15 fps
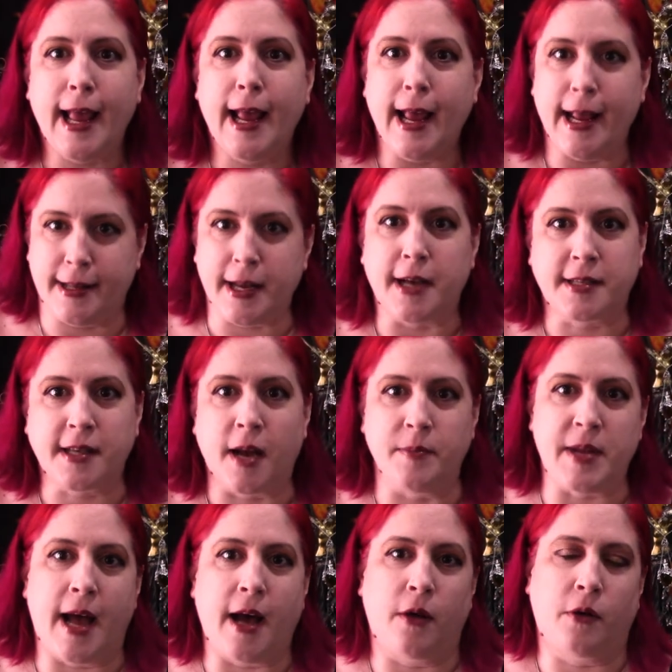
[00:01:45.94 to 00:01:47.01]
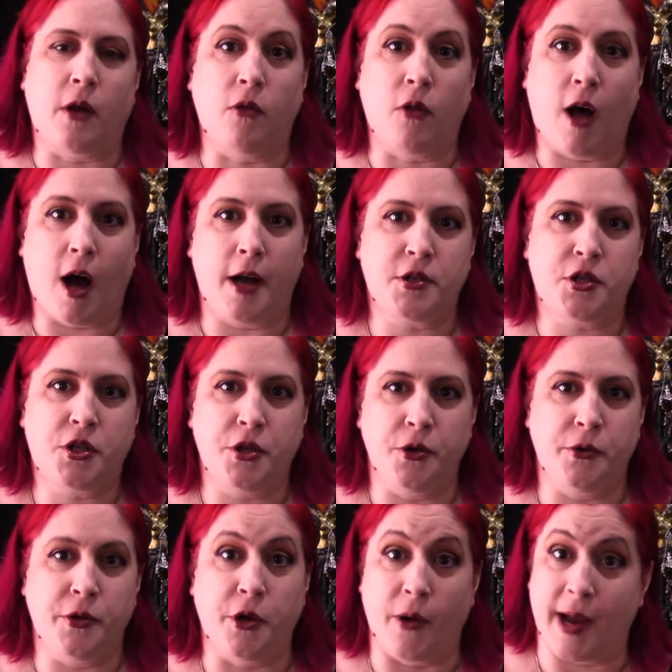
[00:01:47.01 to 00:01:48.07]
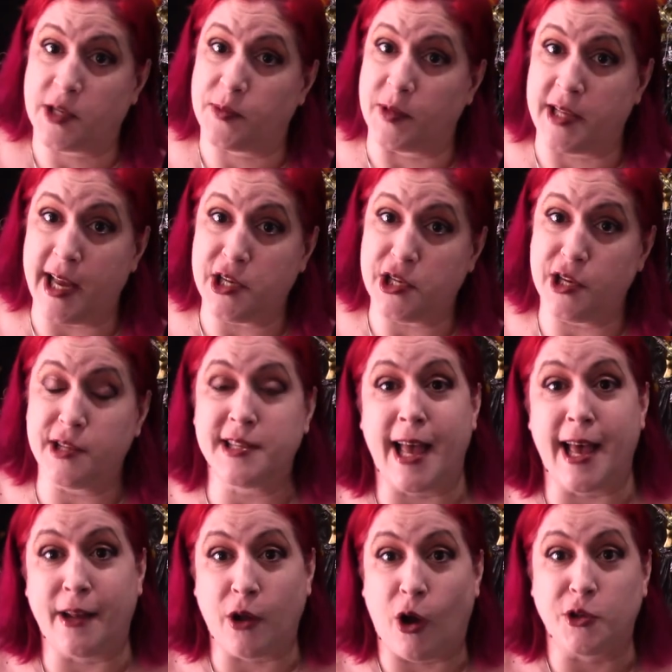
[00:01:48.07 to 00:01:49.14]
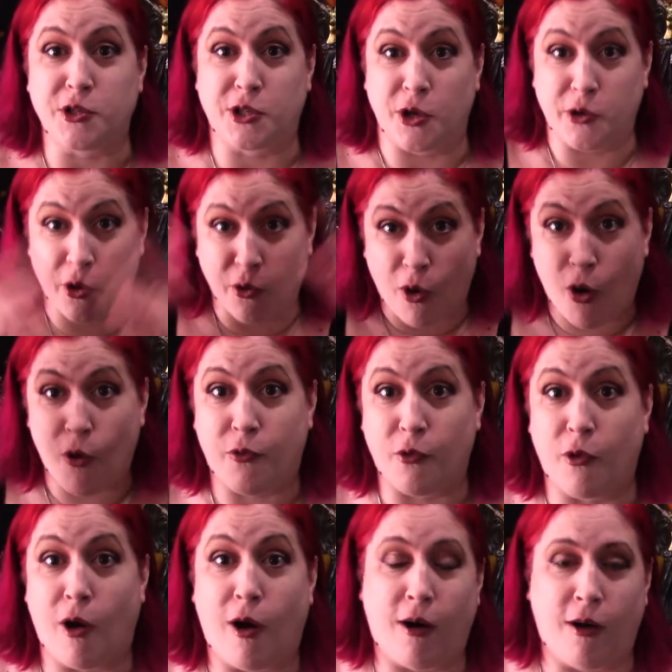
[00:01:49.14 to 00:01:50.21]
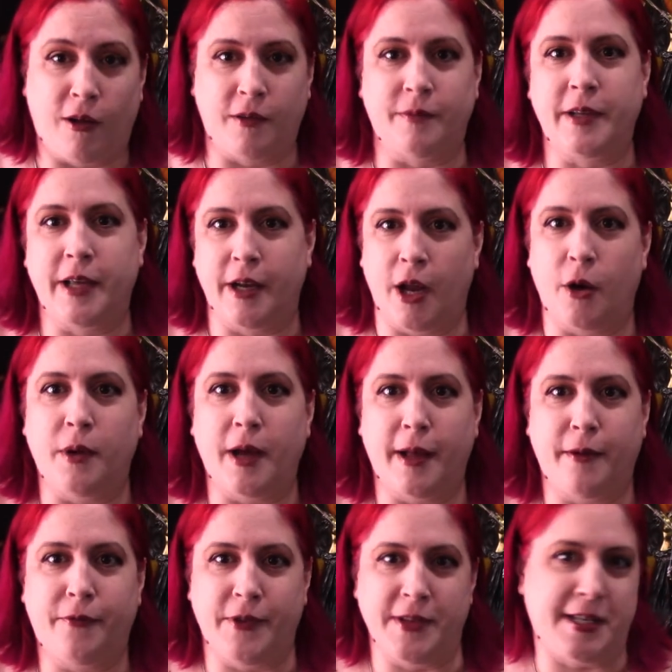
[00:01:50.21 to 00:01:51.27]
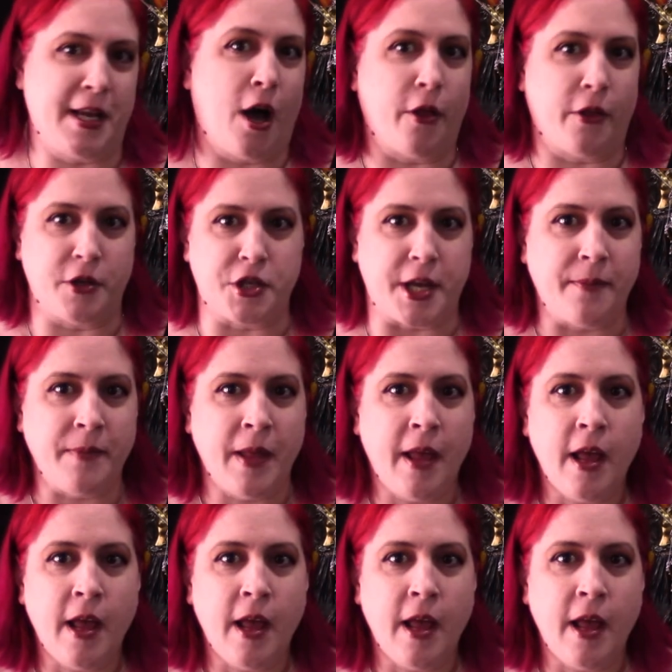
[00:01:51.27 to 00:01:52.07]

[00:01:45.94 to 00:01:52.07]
it does come down a lot to your expectations and also your overall, you know, physiology.